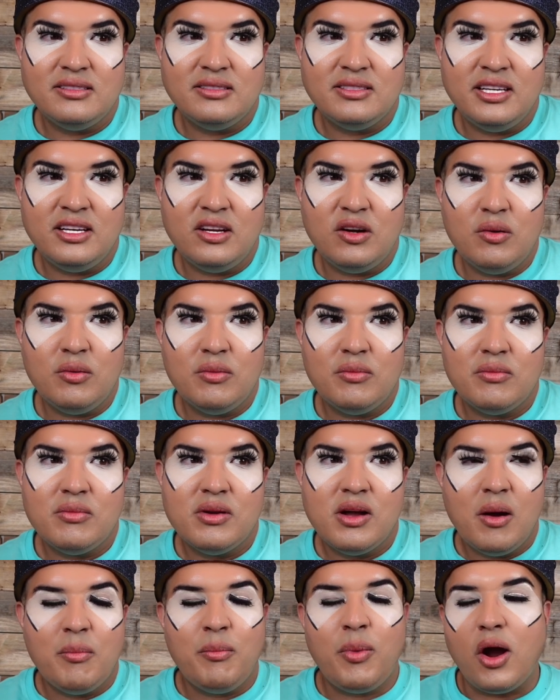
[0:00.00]
You know,
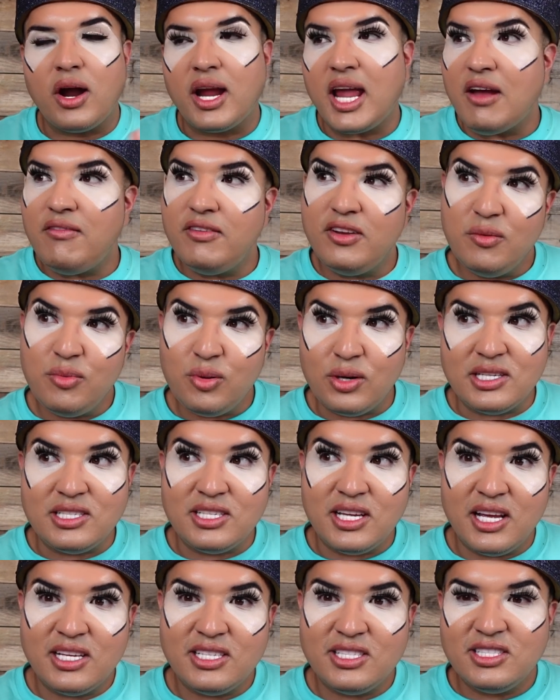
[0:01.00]
Park Avenue
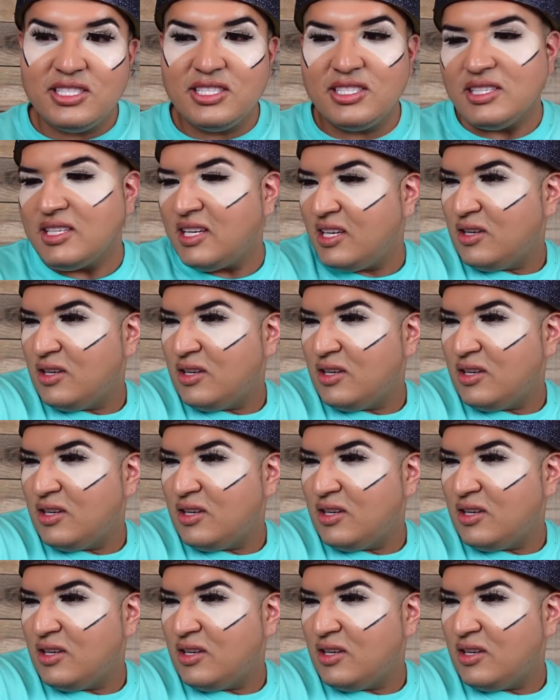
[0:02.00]
princess.